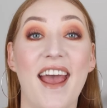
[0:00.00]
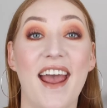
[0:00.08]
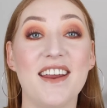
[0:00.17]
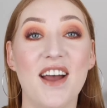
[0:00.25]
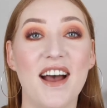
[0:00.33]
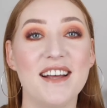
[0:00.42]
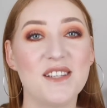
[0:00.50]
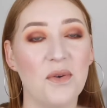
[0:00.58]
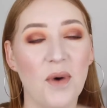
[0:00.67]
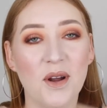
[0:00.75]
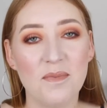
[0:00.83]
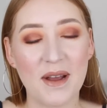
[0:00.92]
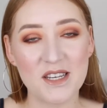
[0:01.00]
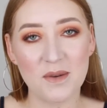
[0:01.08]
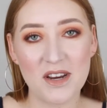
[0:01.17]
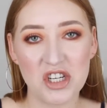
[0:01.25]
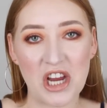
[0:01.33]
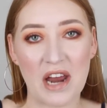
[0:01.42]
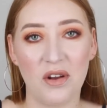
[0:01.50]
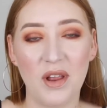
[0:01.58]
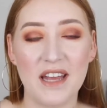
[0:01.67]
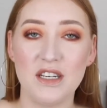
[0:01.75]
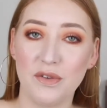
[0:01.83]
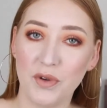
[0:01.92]
Hey guys, welcome back to my channel
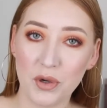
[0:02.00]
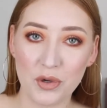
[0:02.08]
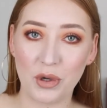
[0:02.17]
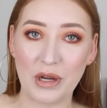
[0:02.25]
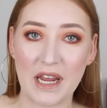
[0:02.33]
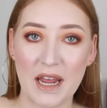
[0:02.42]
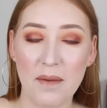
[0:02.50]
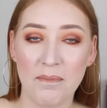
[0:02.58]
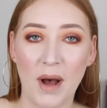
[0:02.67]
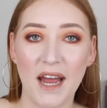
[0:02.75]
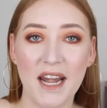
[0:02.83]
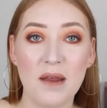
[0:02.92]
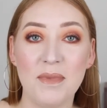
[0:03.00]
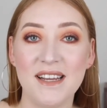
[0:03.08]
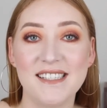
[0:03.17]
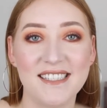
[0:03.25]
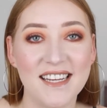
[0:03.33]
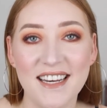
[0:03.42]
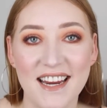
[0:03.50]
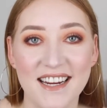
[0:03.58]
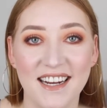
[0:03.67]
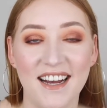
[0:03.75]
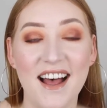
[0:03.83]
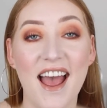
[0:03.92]
and if you're new here, my name is
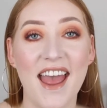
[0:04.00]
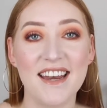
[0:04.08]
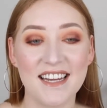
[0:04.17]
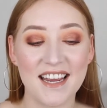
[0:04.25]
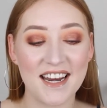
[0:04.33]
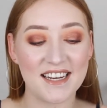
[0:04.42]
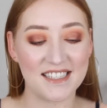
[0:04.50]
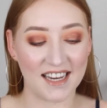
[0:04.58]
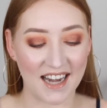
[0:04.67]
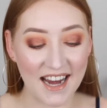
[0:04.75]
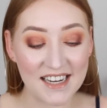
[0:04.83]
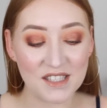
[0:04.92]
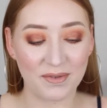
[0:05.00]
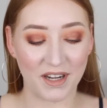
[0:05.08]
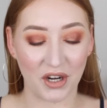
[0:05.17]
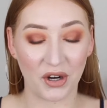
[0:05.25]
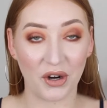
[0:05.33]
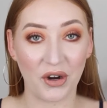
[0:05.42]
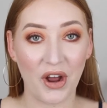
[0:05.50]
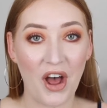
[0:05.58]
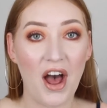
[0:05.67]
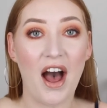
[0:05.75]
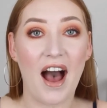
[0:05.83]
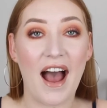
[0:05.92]
Tanika and in today's video,
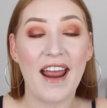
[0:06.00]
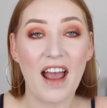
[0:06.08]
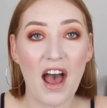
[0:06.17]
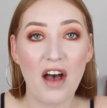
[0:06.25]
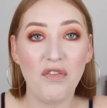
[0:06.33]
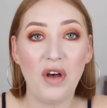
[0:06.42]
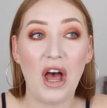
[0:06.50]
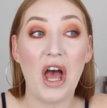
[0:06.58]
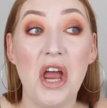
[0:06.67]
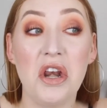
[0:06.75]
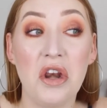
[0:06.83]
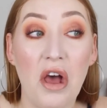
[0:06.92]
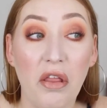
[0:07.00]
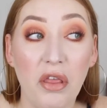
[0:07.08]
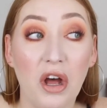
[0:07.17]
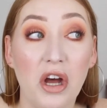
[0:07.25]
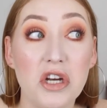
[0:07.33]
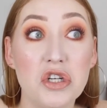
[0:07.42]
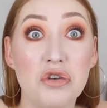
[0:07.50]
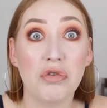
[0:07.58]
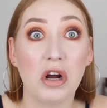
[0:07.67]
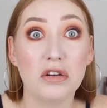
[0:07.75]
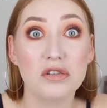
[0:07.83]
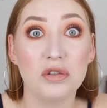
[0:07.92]
I have another
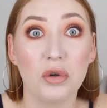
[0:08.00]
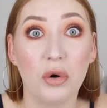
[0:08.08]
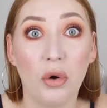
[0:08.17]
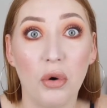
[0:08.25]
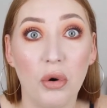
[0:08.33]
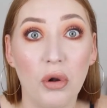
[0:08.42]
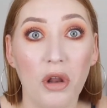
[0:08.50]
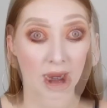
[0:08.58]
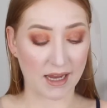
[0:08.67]
drugstore haul.